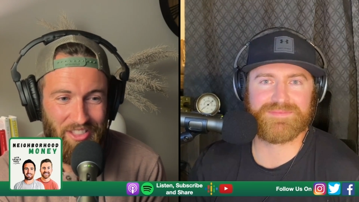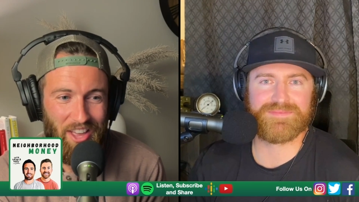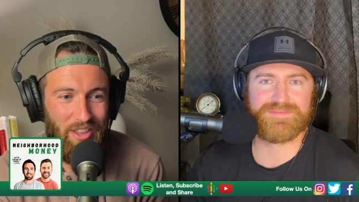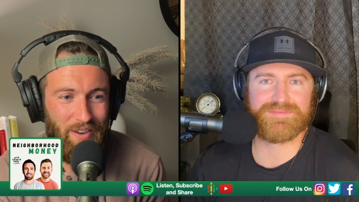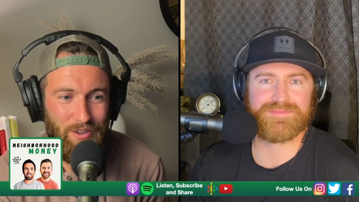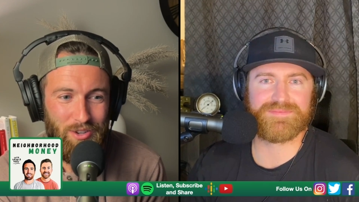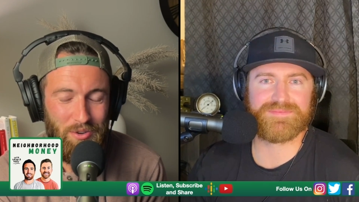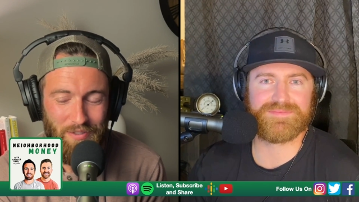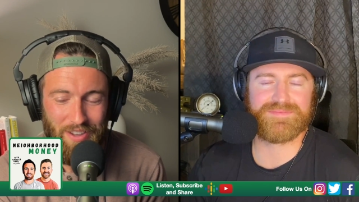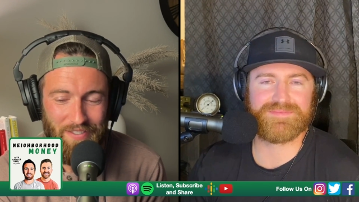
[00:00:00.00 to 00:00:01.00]
Speaker 1: that thing for two
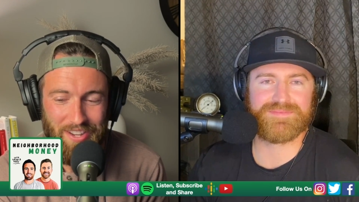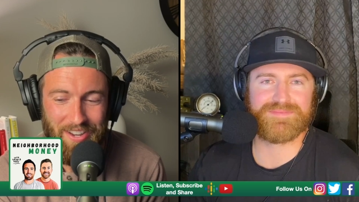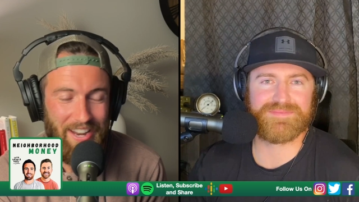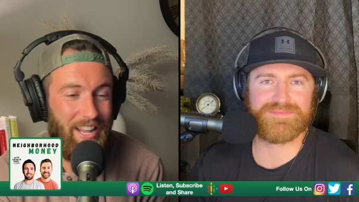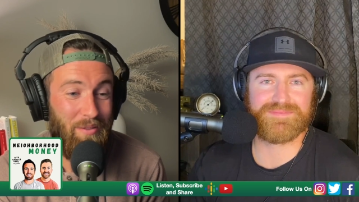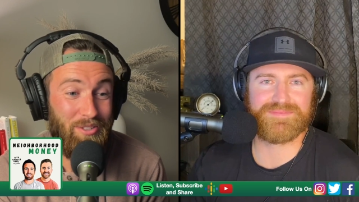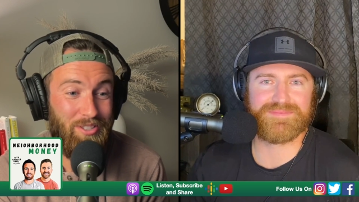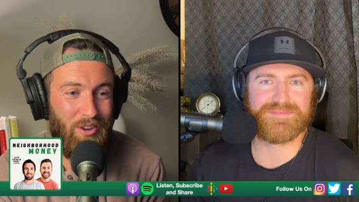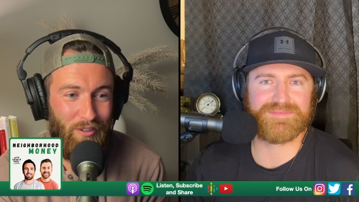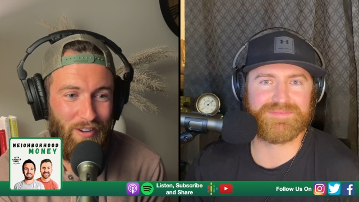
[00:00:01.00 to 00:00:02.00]
fifty. And I was
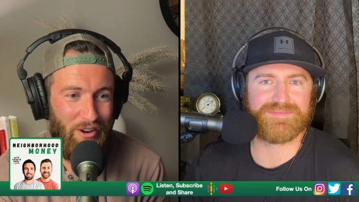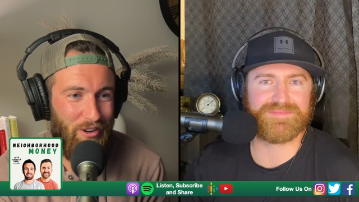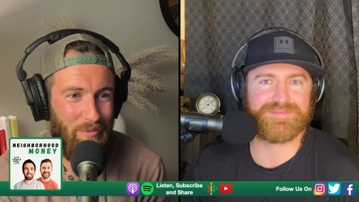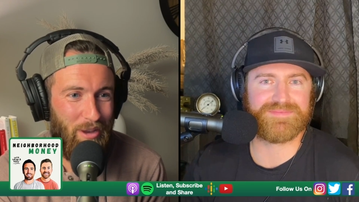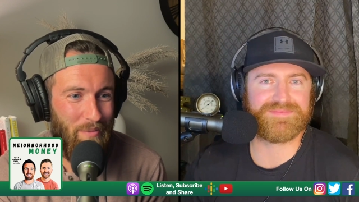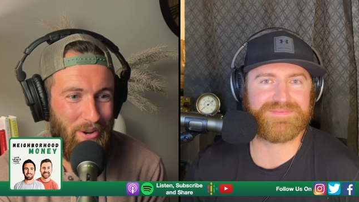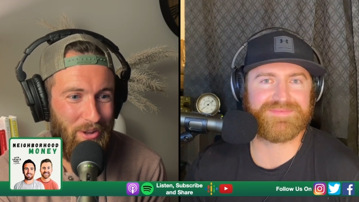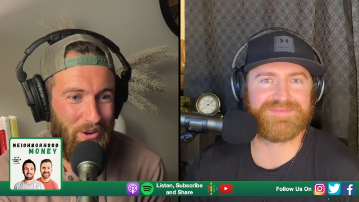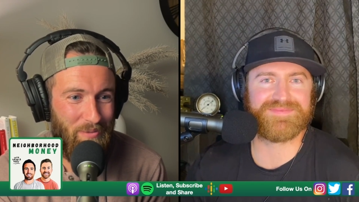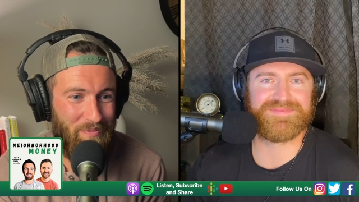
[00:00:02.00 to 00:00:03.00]
so fired up coming
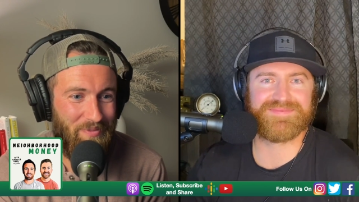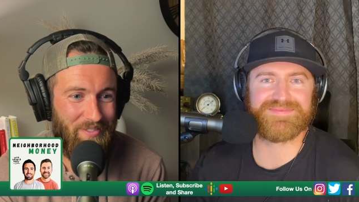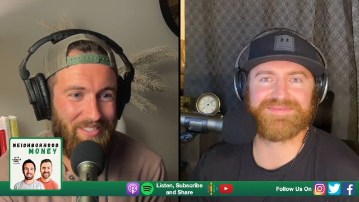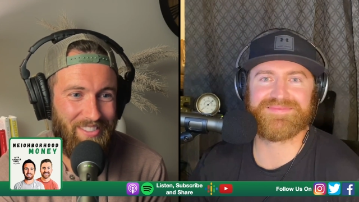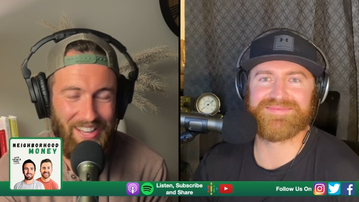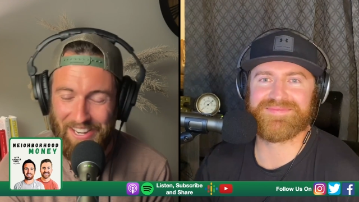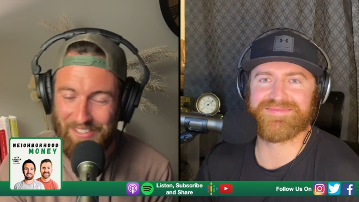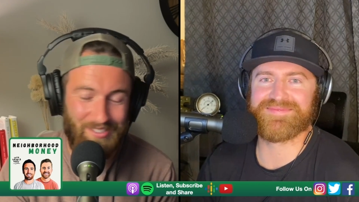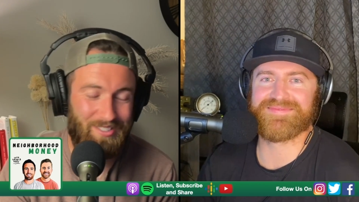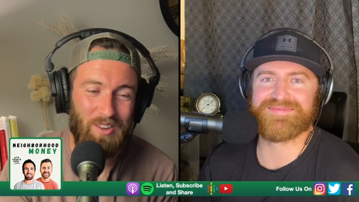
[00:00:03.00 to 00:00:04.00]
home. Like,
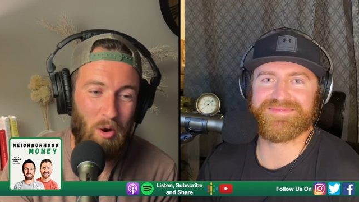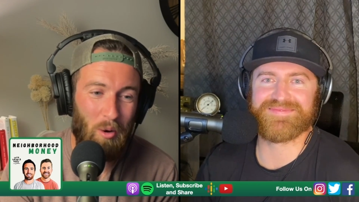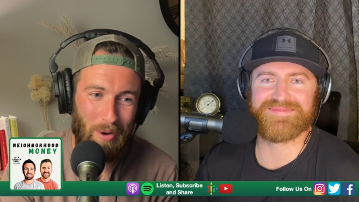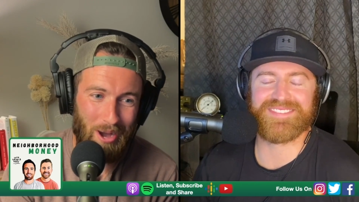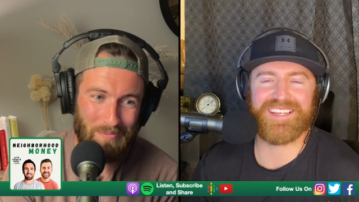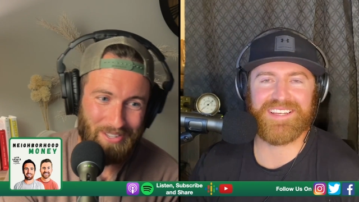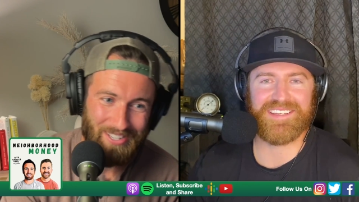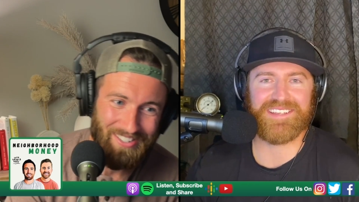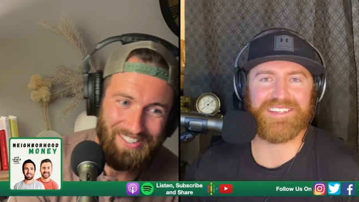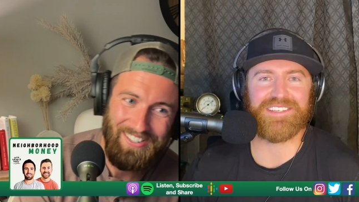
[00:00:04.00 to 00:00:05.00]
so pumped.
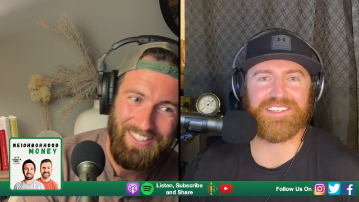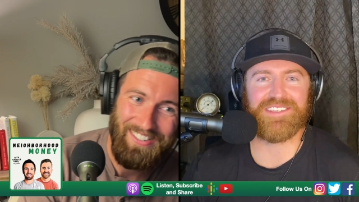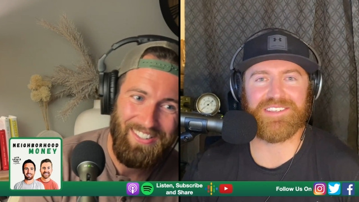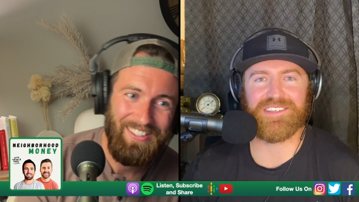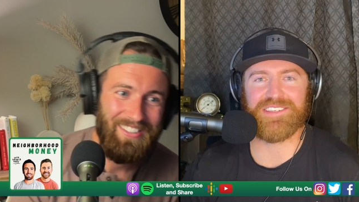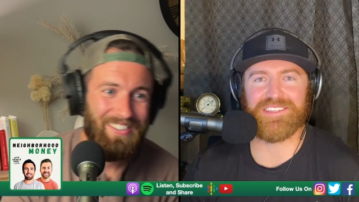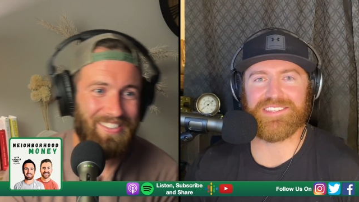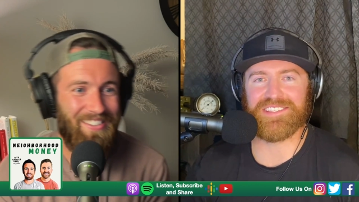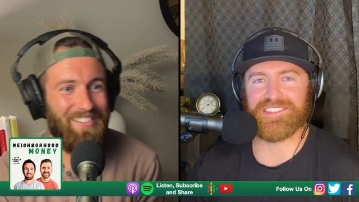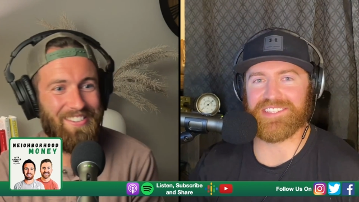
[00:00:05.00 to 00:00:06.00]

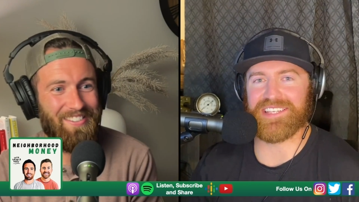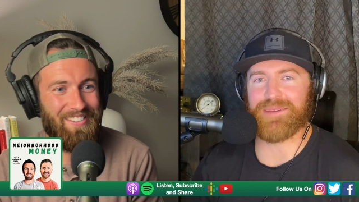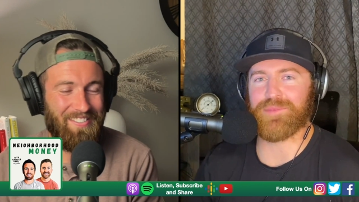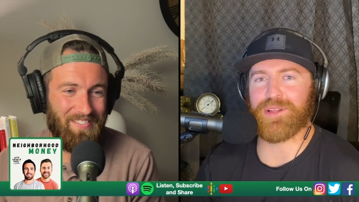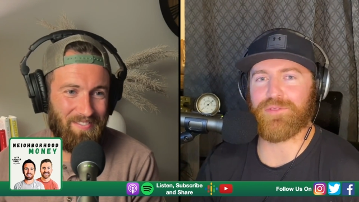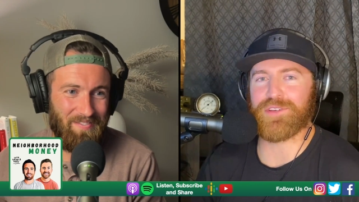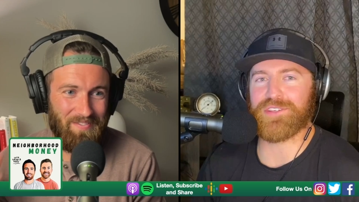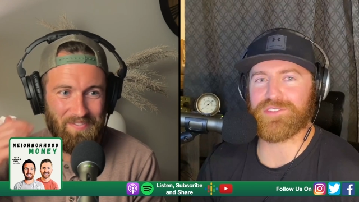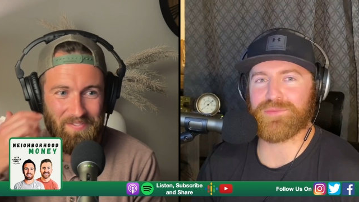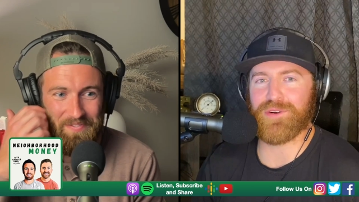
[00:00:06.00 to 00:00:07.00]
Speaker 2: Does Liam love
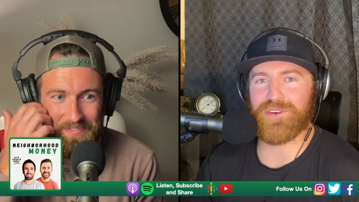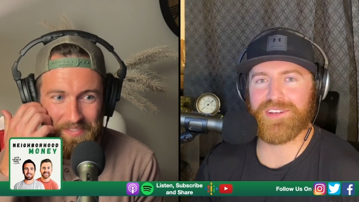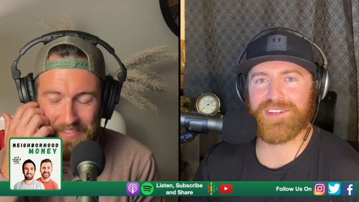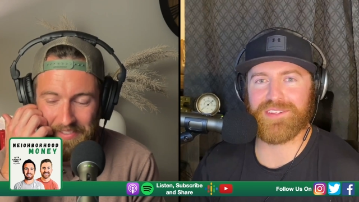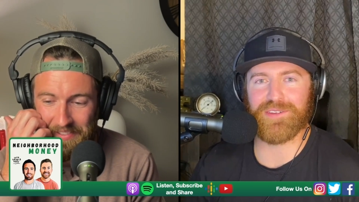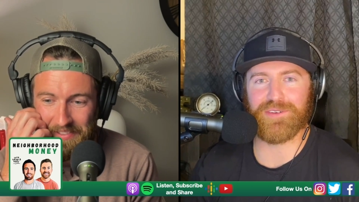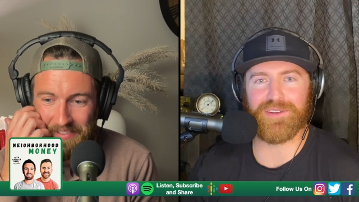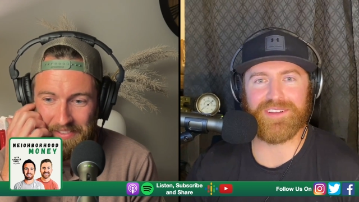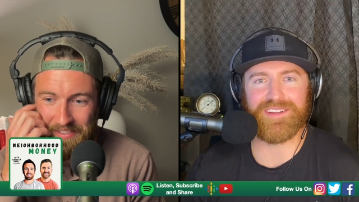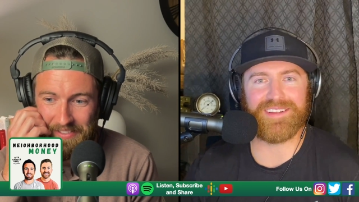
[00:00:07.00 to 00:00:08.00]
when you smoke?
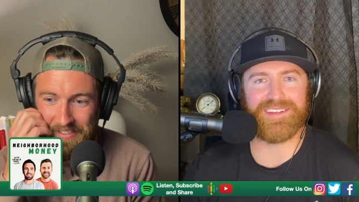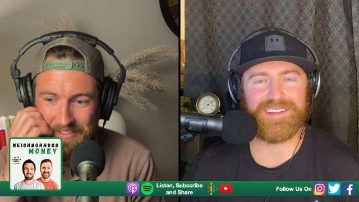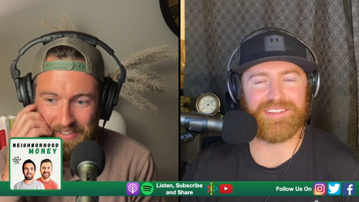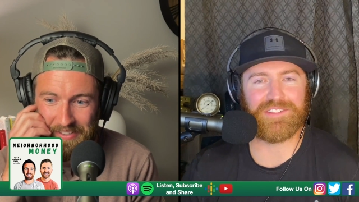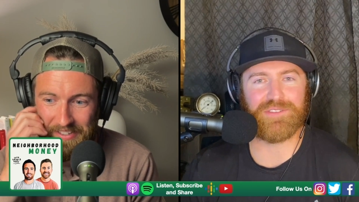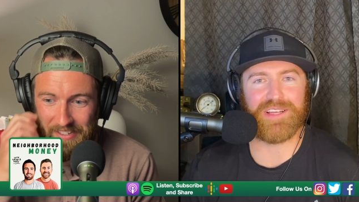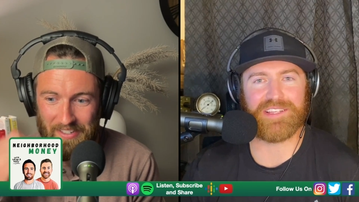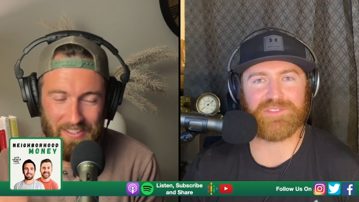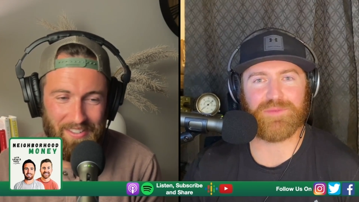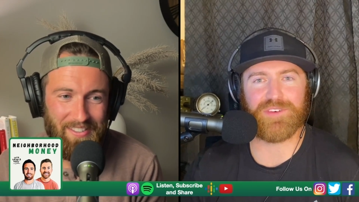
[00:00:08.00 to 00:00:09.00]
You're, do you
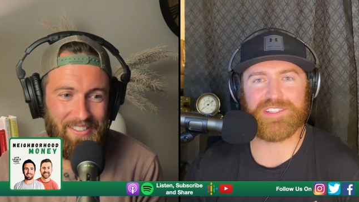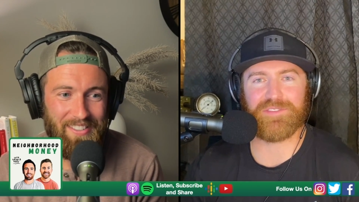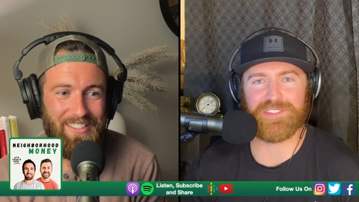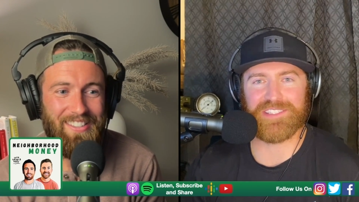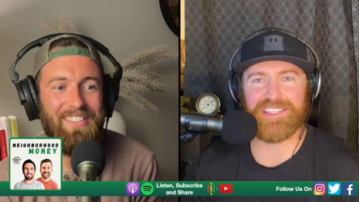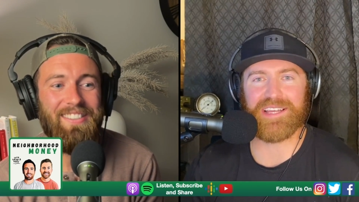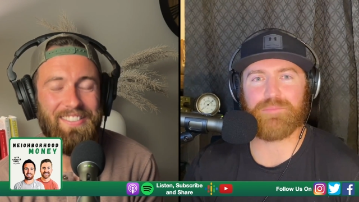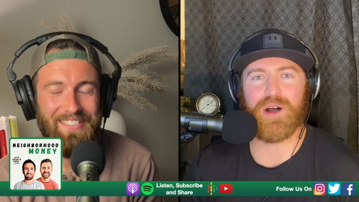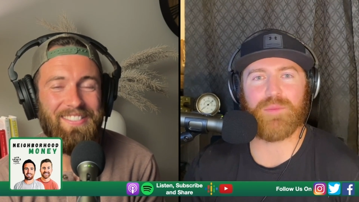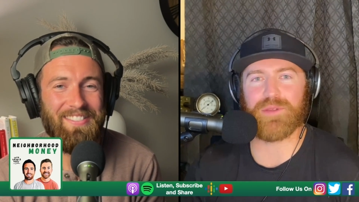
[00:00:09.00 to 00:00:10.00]
like the smoking stuff? Or is he
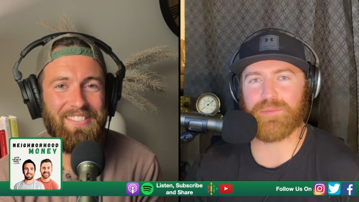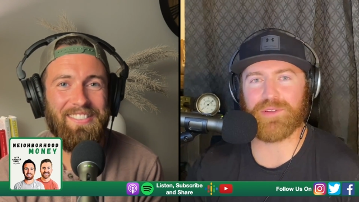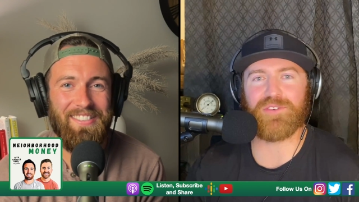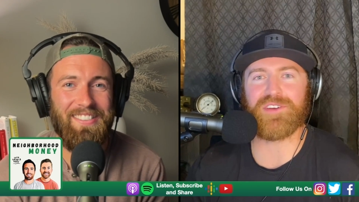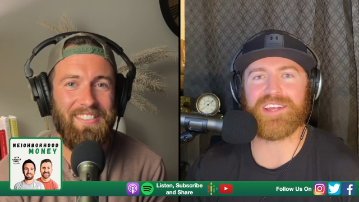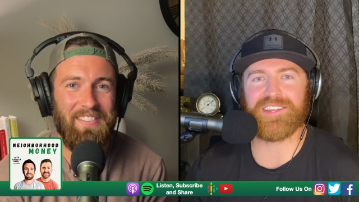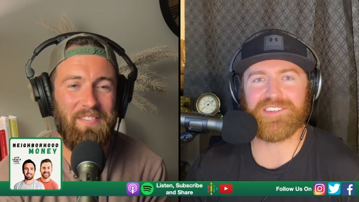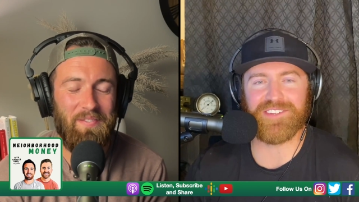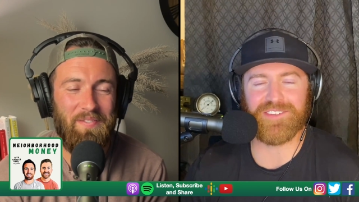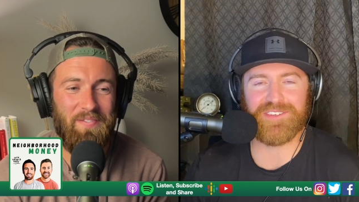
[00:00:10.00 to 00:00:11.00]
like pumped up to go get
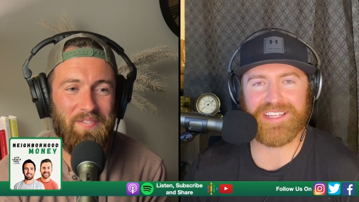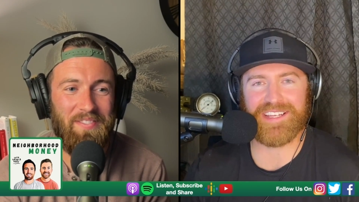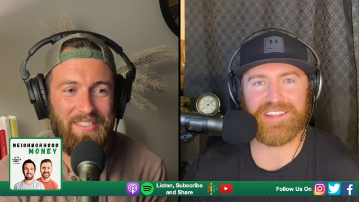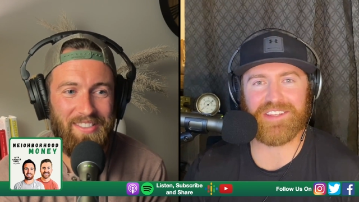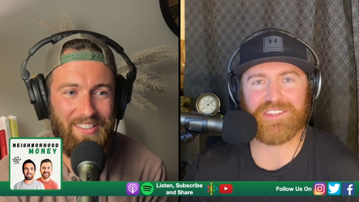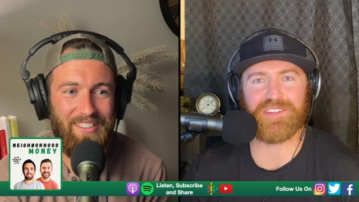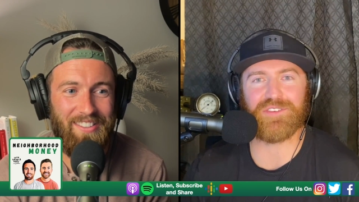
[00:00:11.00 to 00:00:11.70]
it too? Like a like